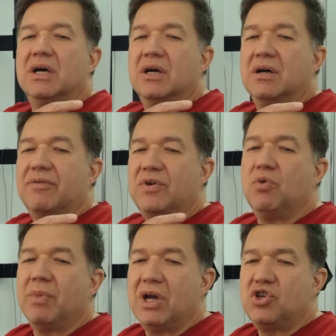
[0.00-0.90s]
a
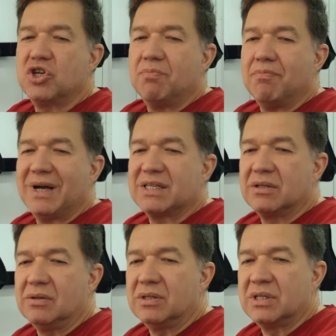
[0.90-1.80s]
few major
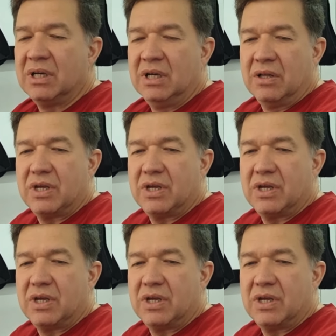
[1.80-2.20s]
muscles.